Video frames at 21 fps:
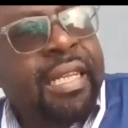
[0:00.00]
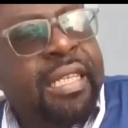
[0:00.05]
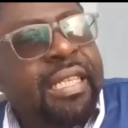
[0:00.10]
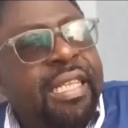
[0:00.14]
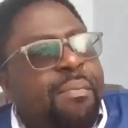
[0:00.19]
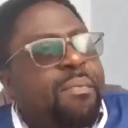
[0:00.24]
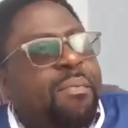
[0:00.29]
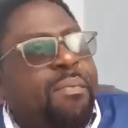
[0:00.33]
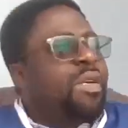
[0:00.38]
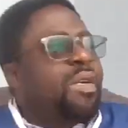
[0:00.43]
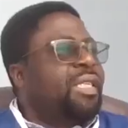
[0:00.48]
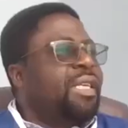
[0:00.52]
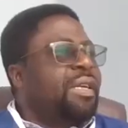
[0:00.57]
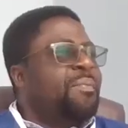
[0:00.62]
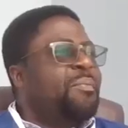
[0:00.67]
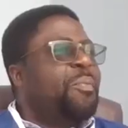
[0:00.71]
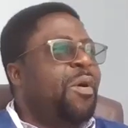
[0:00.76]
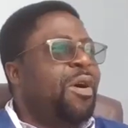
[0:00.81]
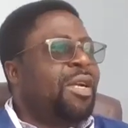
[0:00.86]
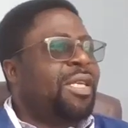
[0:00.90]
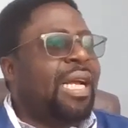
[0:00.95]
It's the most
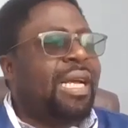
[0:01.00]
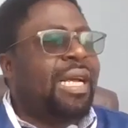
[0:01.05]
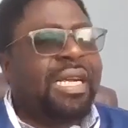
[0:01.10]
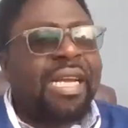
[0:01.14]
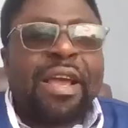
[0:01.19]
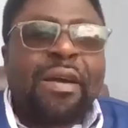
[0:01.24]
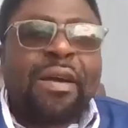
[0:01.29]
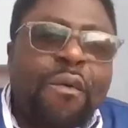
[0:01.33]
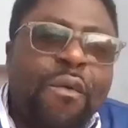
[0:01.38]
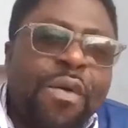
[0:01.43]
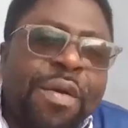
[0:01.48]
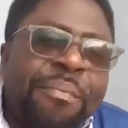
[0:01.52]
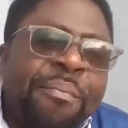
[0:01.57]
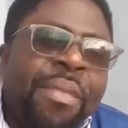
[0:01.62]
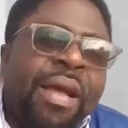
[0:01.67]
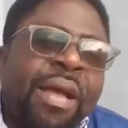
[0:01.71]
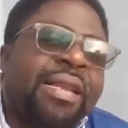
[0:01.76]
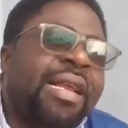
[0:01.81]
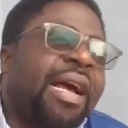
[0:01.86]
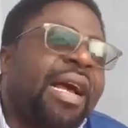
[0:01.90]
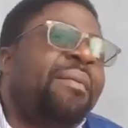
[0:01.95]
important
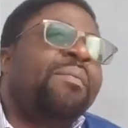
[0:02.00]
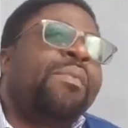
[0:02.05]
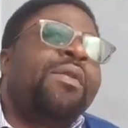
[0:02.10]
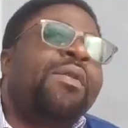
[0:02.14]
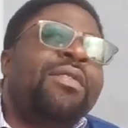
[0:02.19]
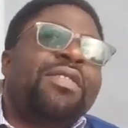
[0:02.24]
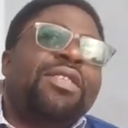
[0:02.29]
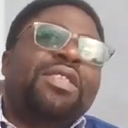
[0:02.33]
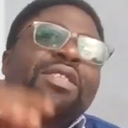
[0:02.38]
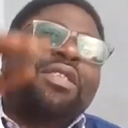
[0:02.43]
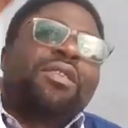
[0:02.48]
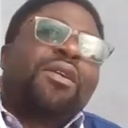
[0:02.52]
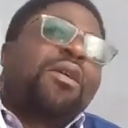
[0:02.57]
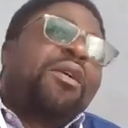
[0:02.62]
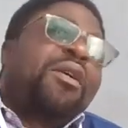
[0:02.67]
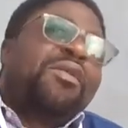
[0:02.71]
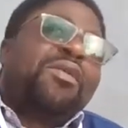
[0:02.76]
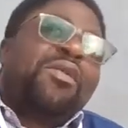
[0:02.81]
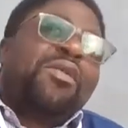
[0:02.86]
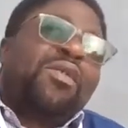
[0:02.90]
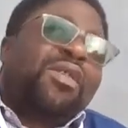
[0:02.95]
equipment amongst
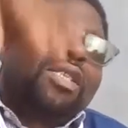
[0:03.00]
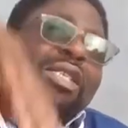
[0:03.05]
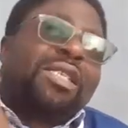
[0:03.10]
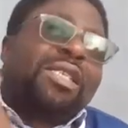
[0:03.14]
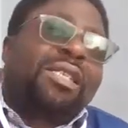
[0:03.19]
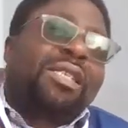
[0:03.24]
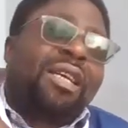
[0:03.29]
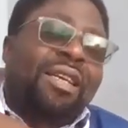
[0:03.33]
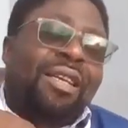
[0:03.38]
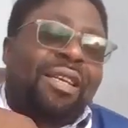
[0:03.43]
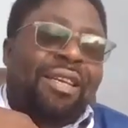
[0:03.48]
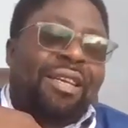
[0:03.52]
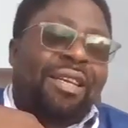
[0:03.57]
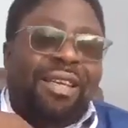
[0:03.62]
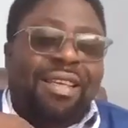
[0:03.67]
all those.